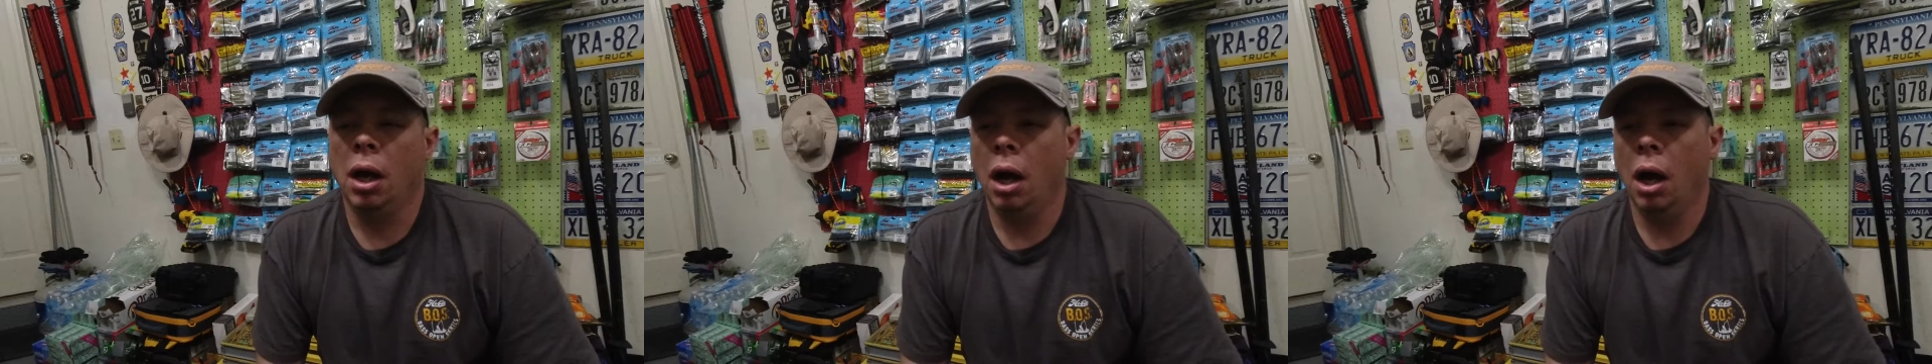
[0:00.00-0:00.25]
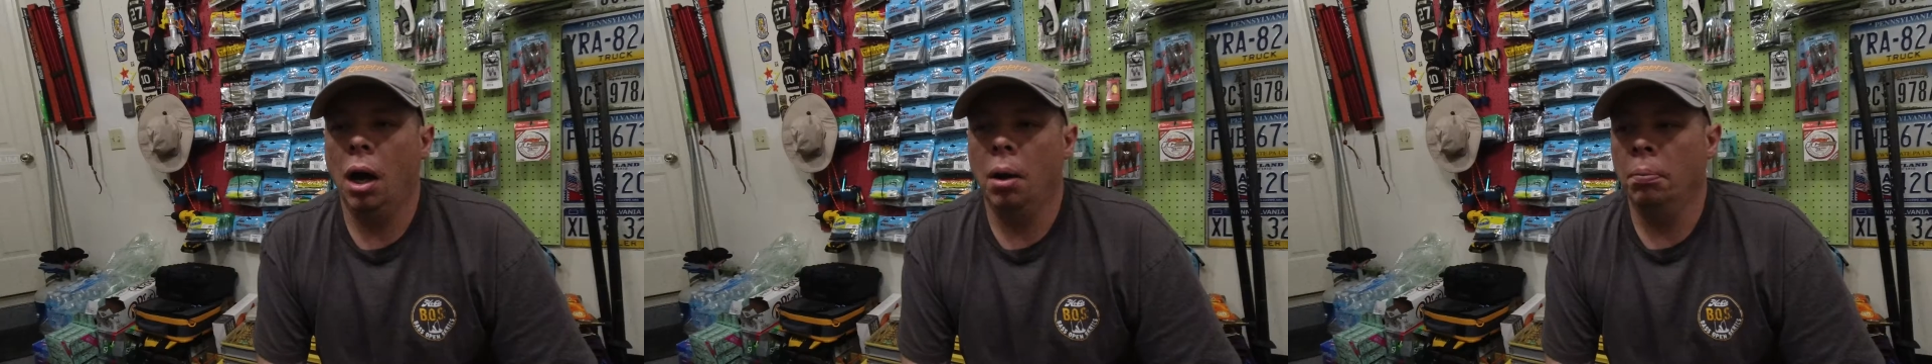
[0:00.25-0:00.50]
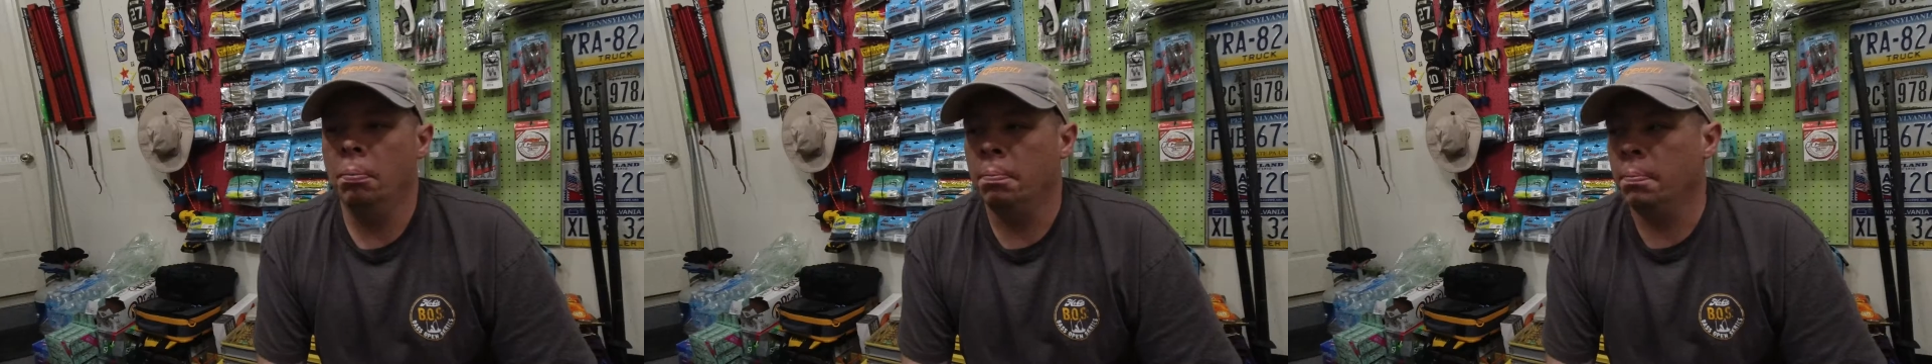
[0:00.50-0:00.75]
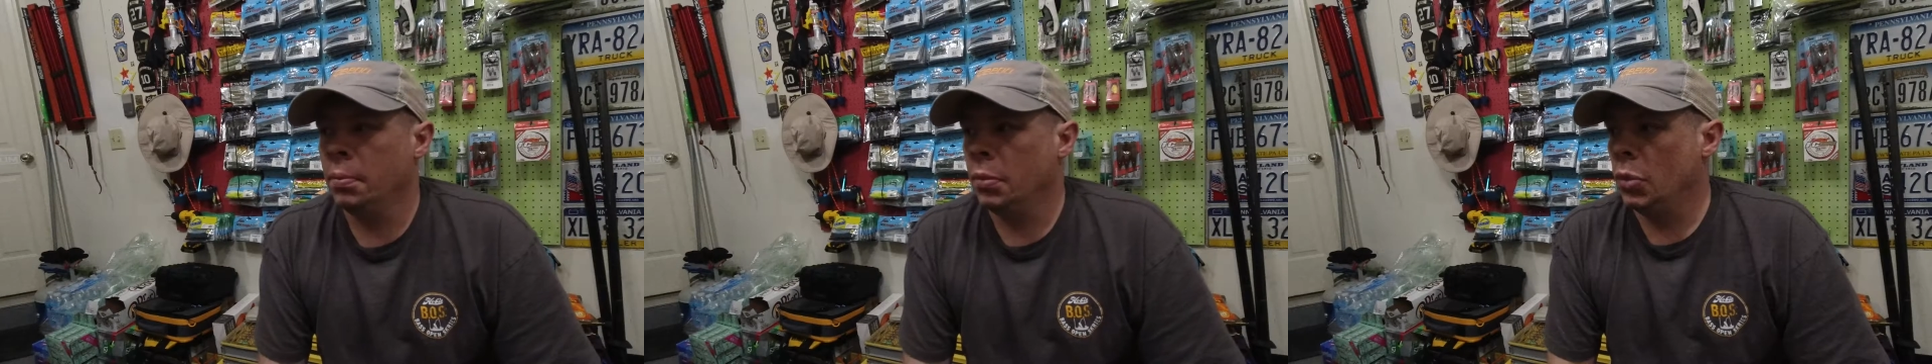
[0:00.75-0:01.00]

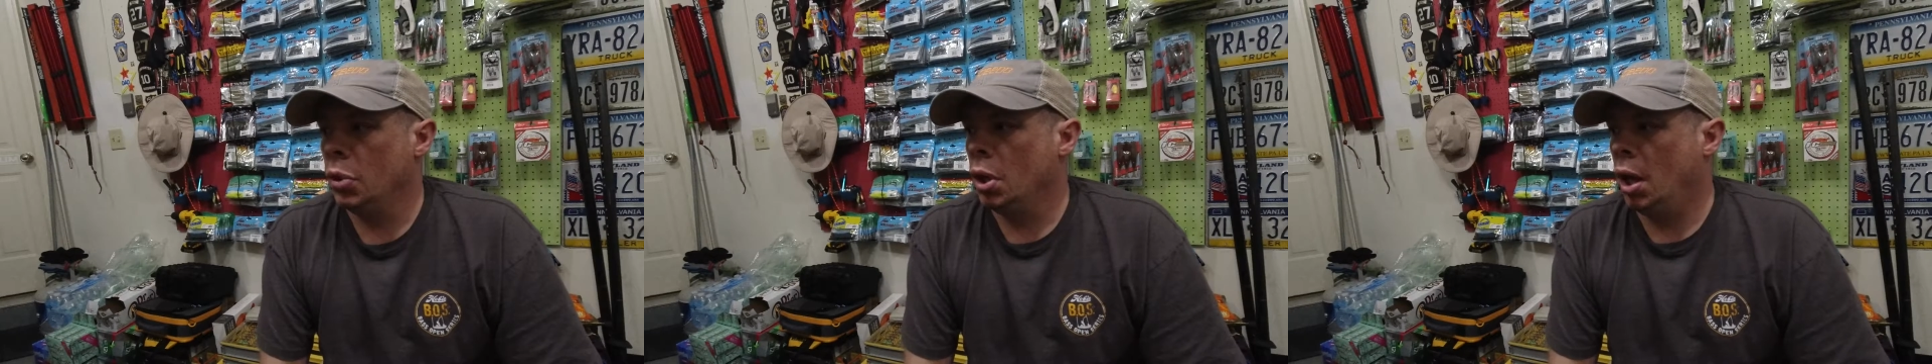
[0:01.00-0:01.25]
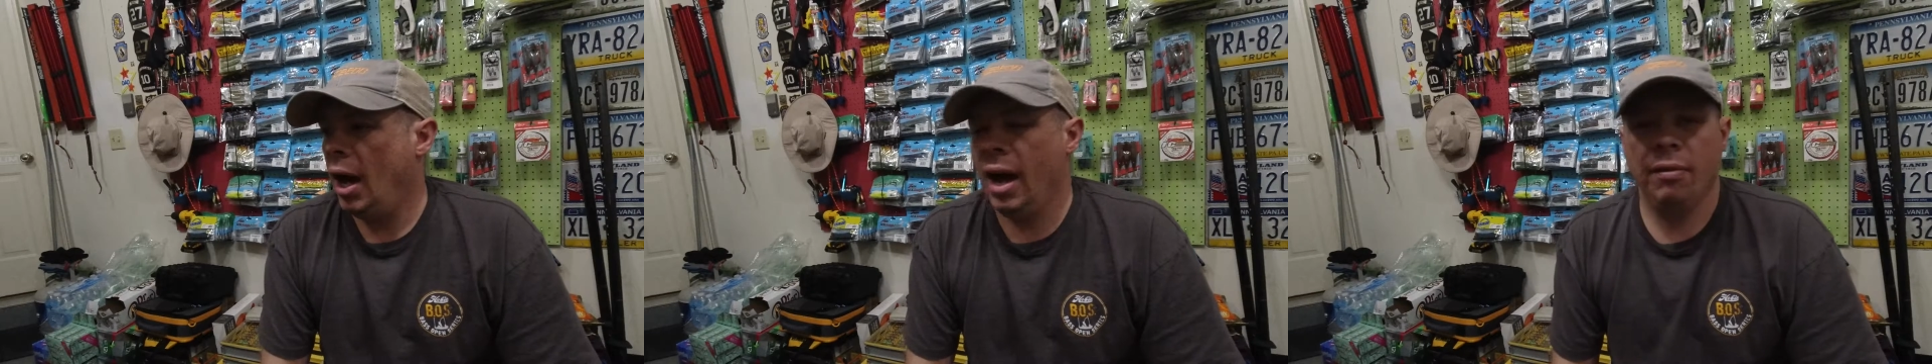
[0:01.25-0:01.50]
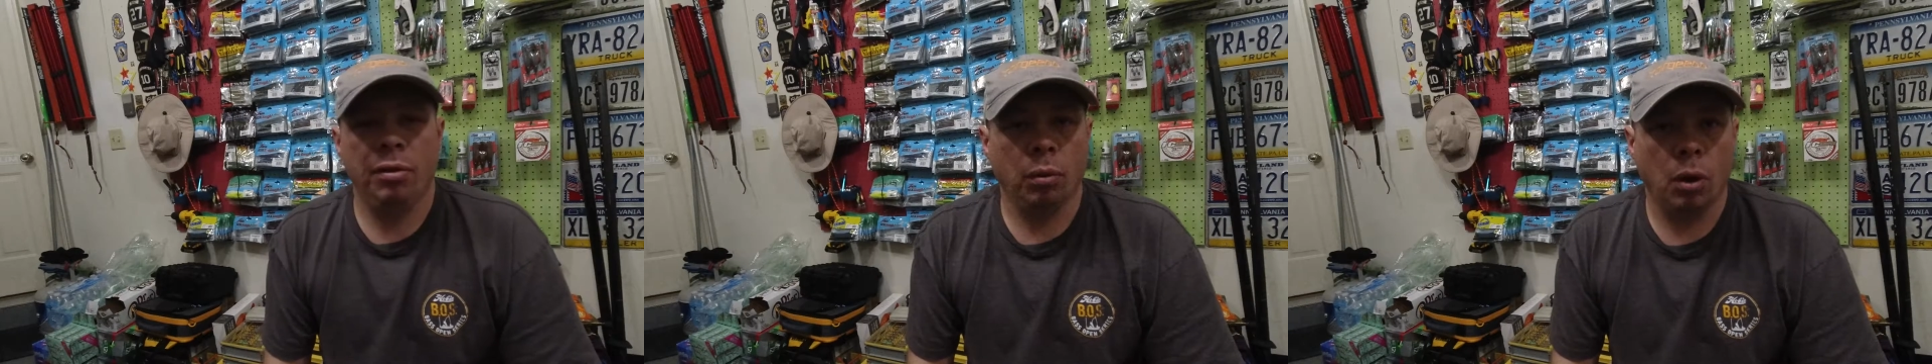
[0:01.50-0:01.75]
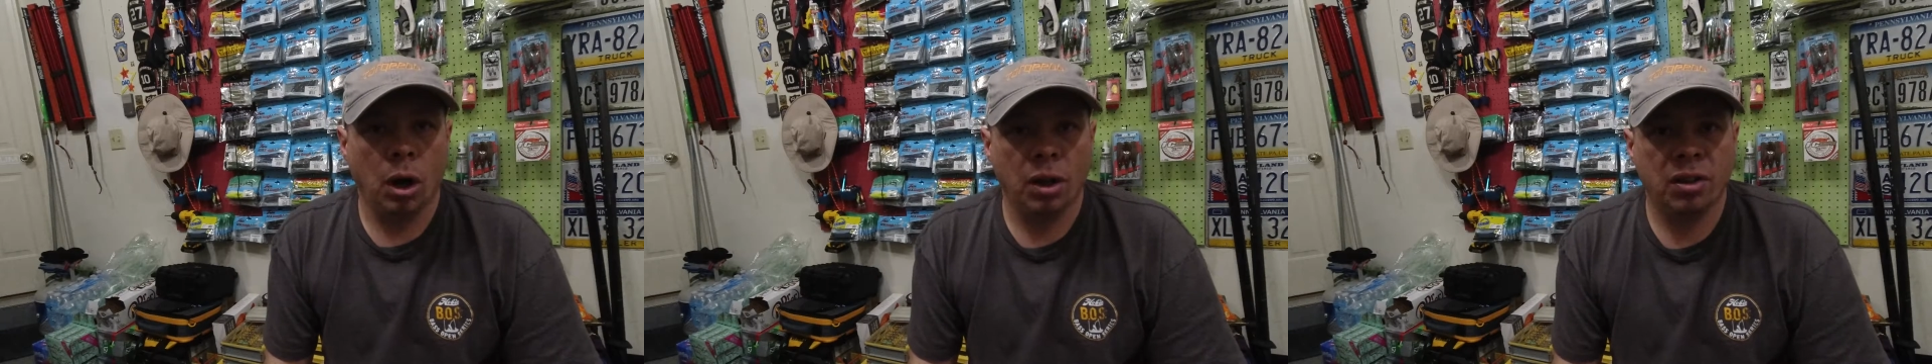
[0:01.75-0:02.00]
I have the
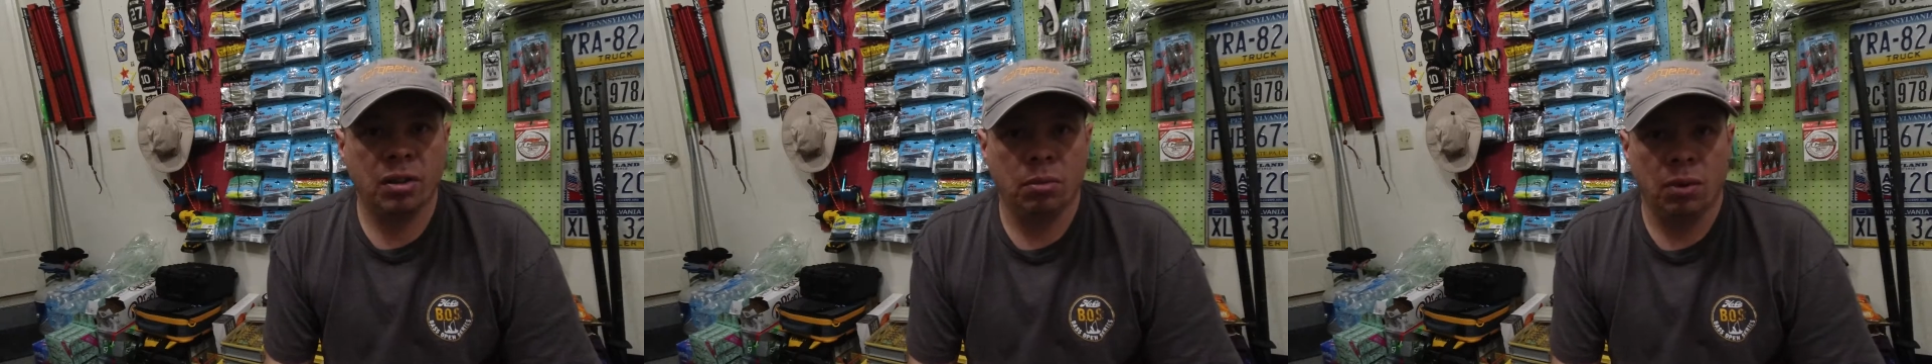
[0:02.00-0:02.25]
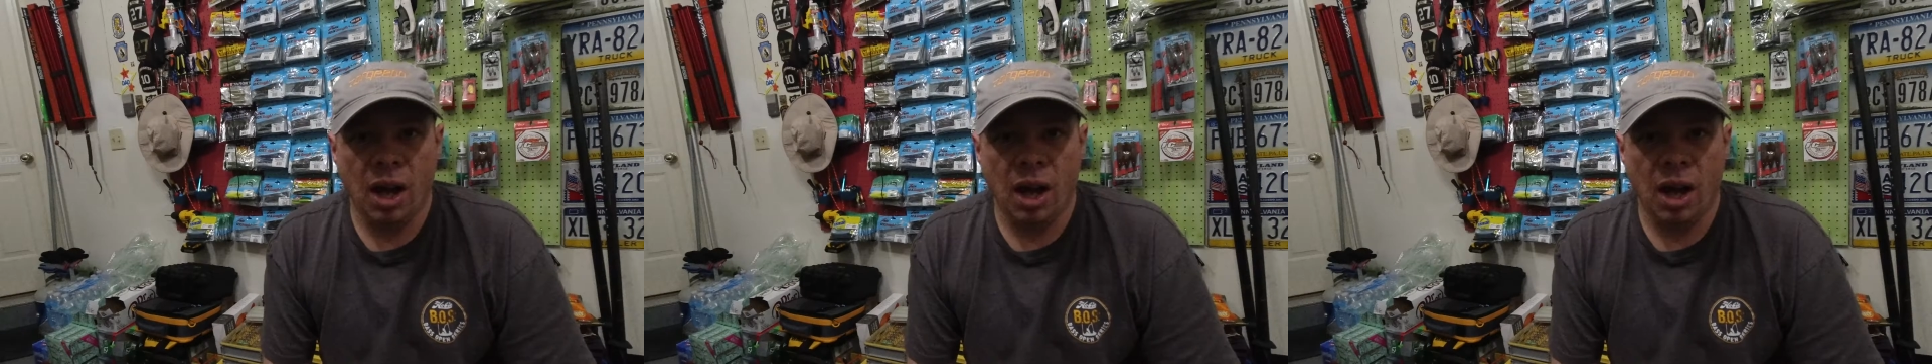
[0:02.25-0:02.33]
rods,